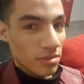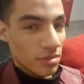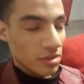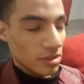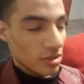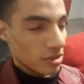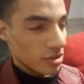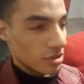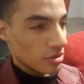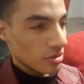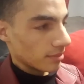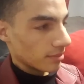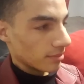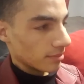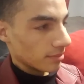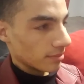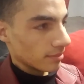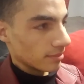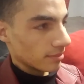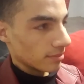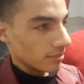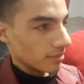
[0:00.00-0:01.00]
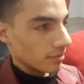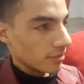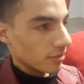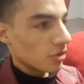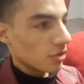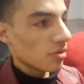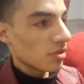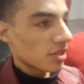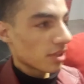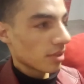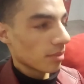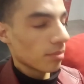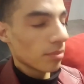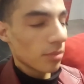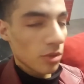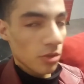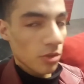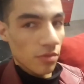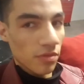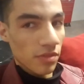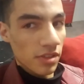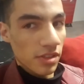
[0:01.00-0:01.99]
to do some
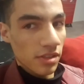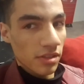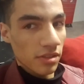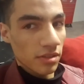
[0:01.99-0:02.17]
moves.